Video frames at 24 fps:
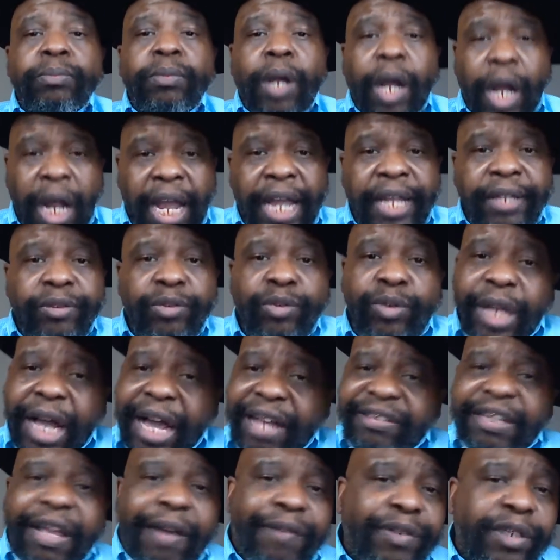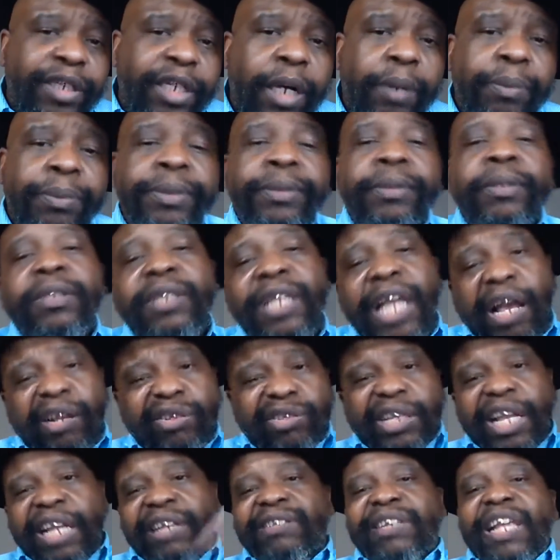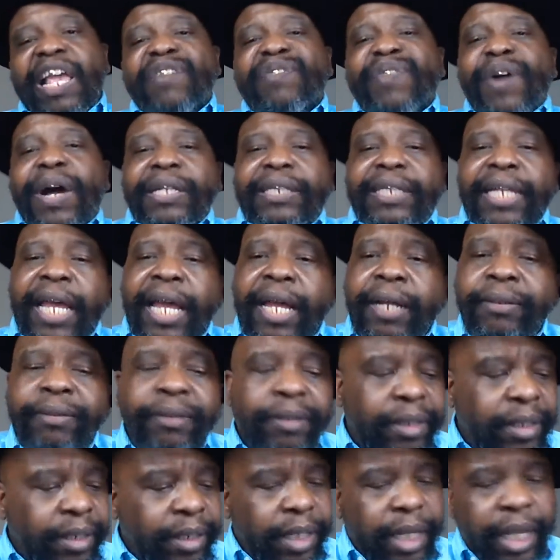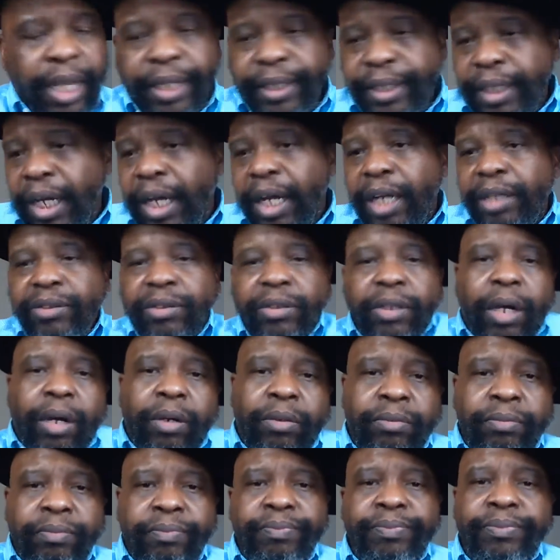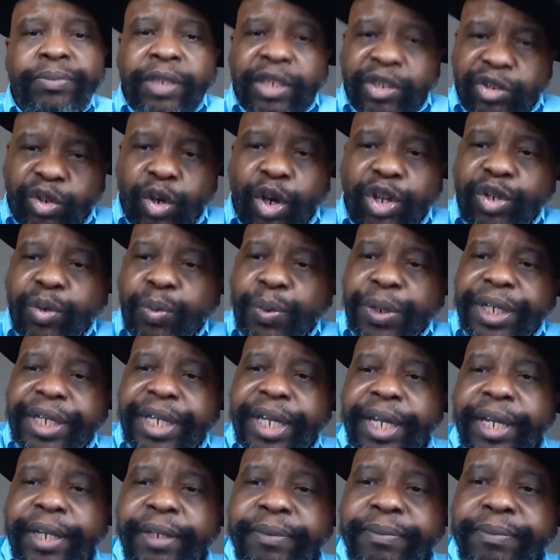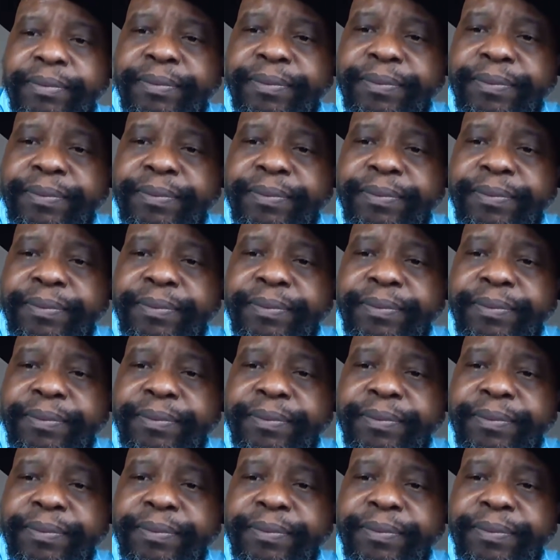All right? You guys have a good one. Y'all stay safe out there and, enjoy your weekend.